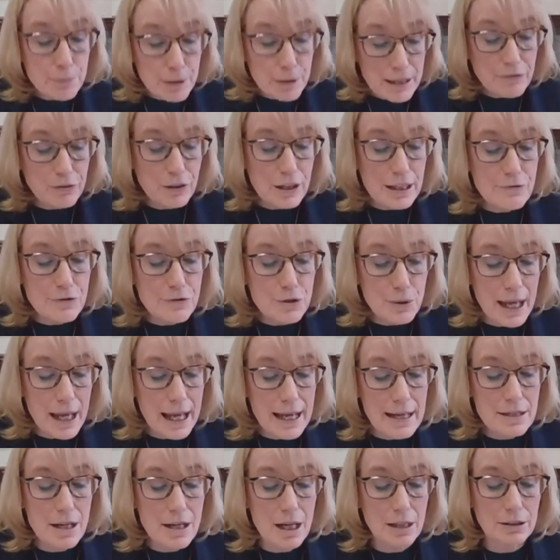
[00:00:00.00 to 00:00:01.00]
Briefly, if you
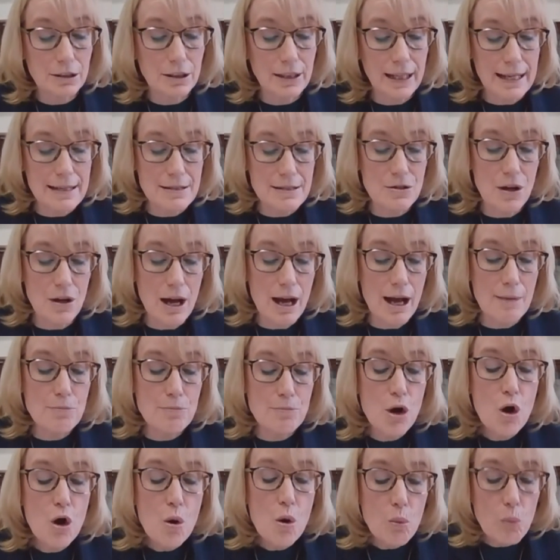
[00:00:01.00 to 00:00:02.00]
can, Dr. Kesselheim,